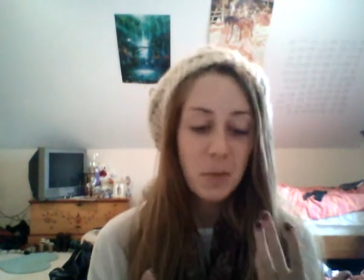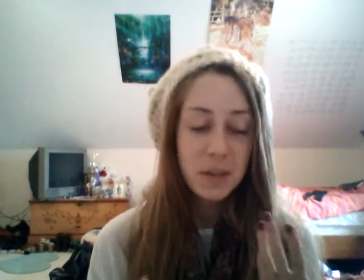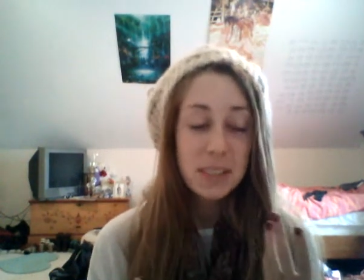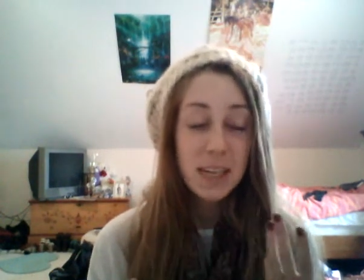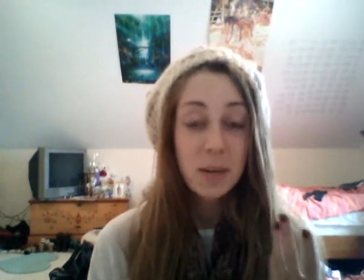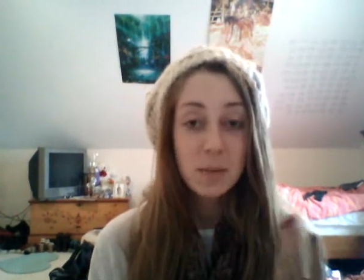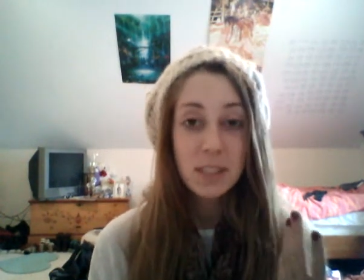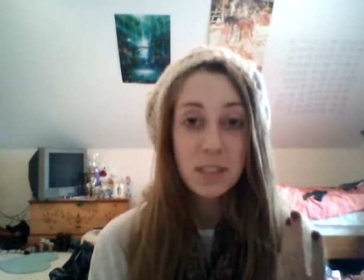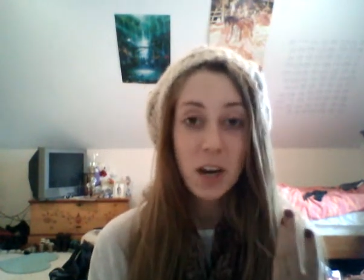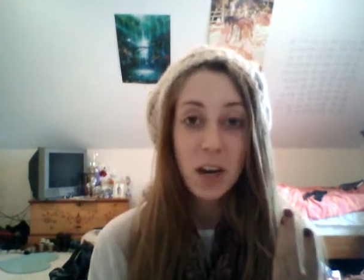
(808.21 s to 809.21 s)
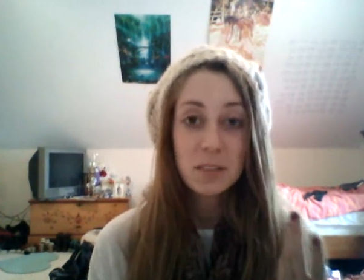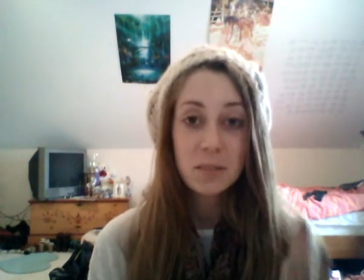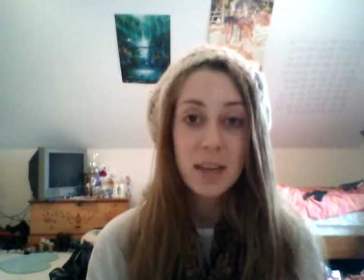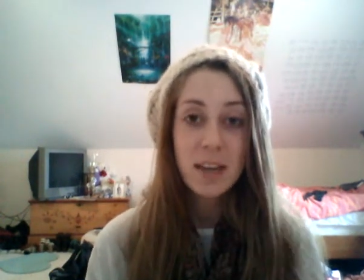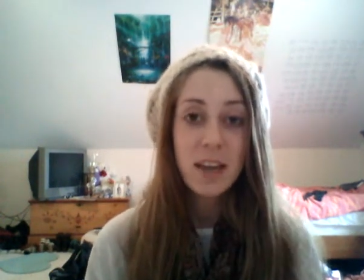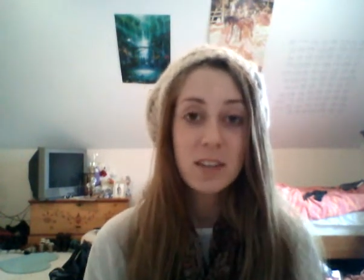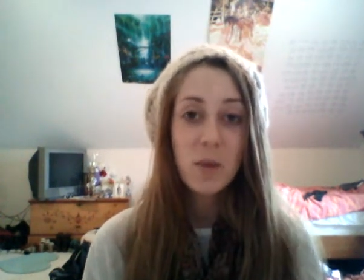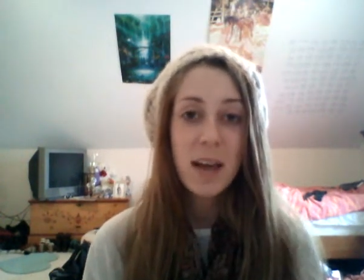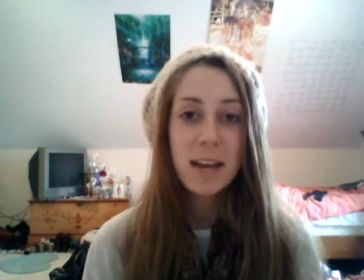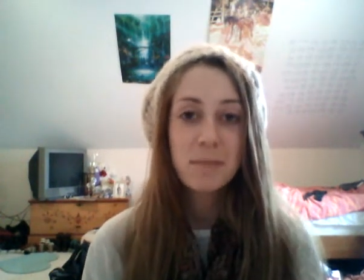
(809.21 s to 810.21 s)
once again, I'm really sorry for making you guys
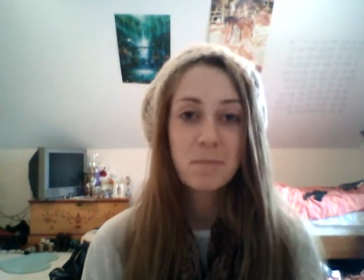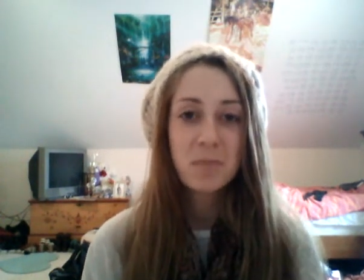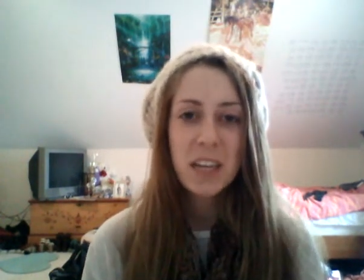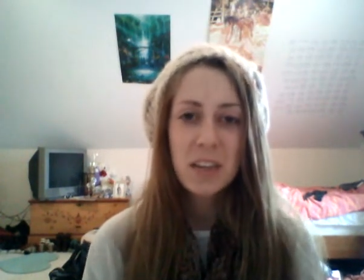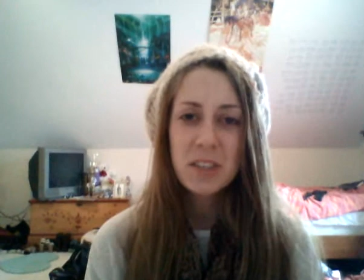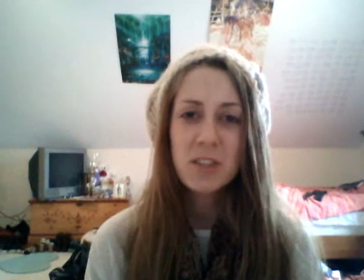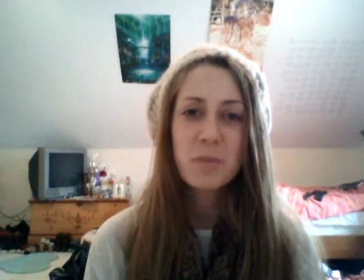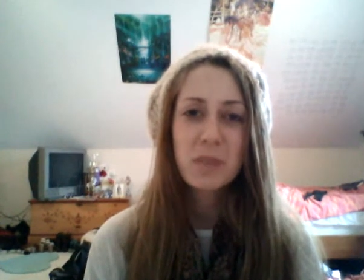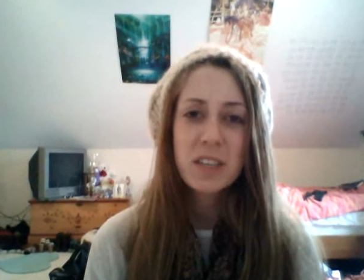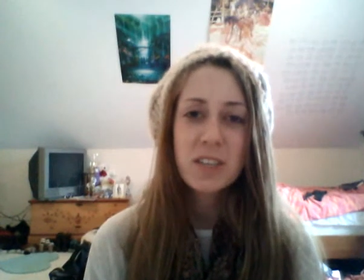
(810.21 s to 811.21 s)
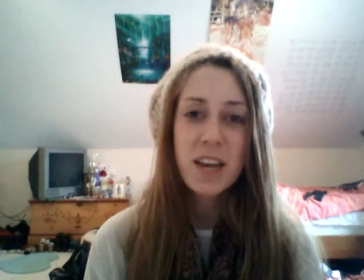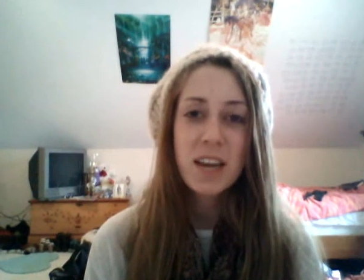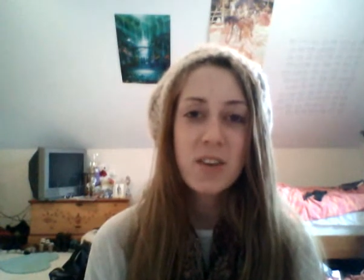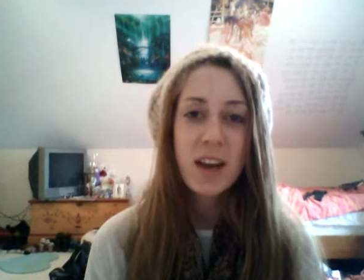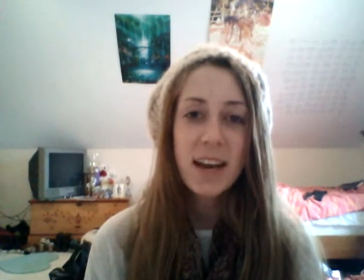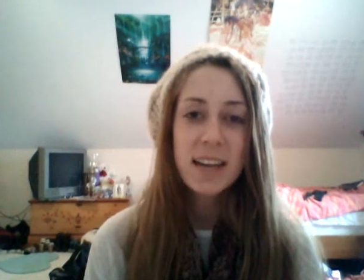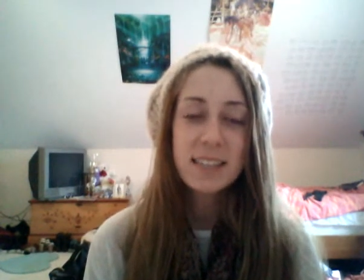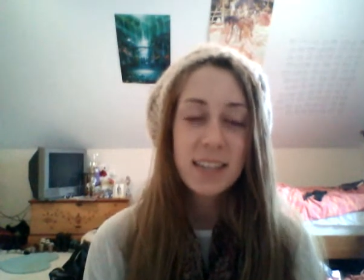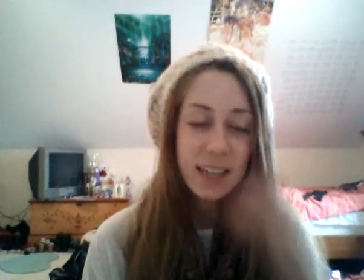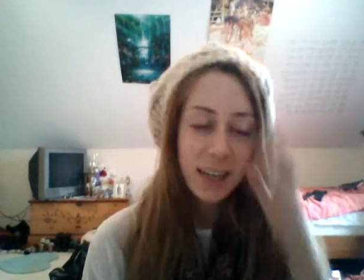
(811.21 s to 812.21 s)
wait, and I really do appreciate you
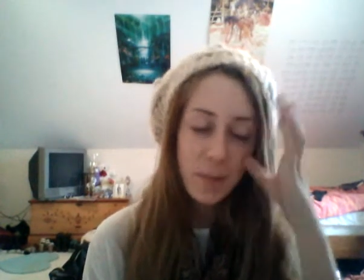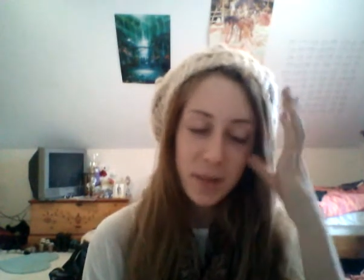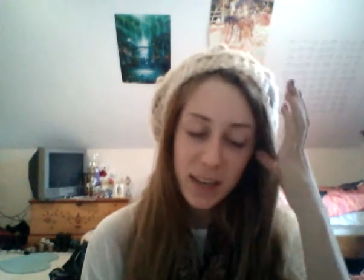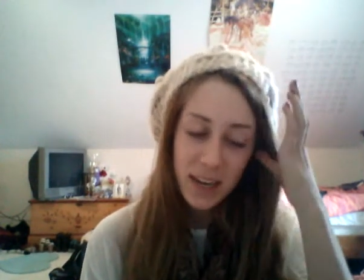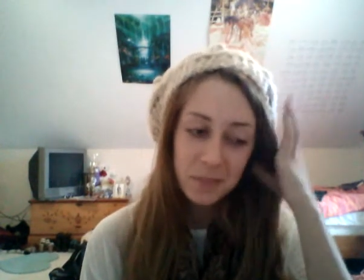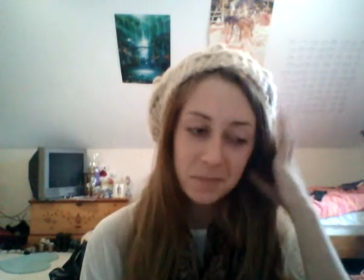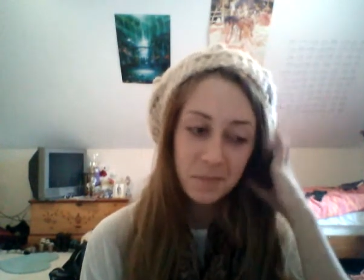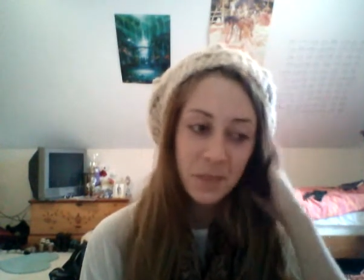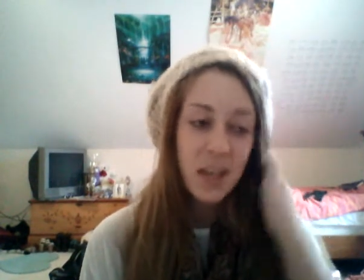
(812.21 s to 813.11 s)
guys. Like, I've been getting